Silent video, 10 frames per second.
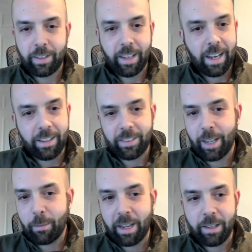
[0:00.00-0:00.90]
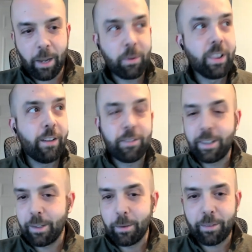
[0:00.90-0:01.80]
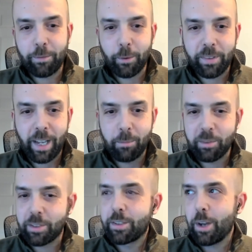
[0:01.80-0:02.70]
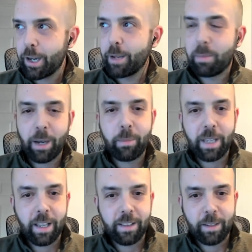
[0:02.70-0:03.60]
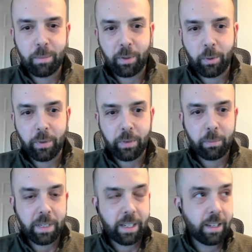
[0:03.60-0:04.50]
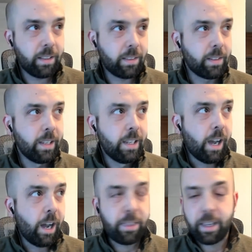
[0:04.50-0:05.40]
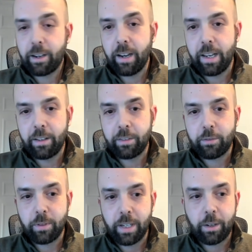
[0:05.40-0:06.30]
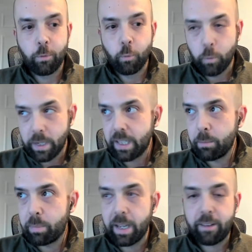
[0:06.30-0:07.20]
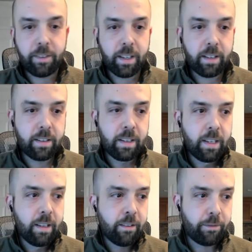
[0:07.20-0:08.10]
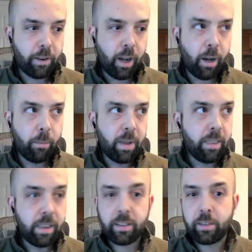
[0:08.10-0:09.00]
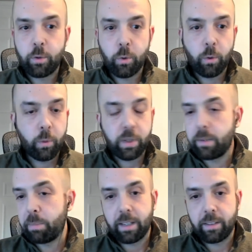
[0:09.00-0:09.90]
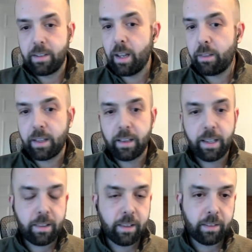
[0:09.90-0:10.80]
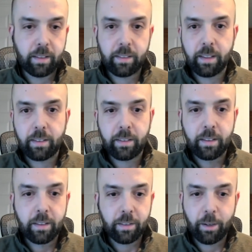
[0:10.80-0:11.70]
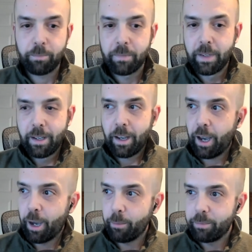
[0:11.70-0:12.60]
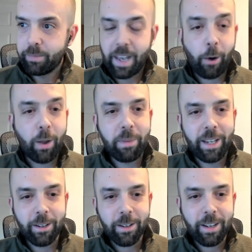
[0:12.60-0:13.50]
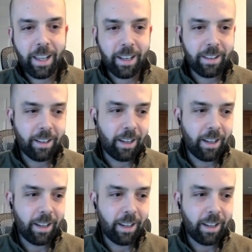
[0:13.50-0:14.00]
said, hey, Sam, I would love to do this full time. Just talk about Beyond Typicals, because I think our industry could really benefit from this tool, because nothing like this exists. So now I'm here and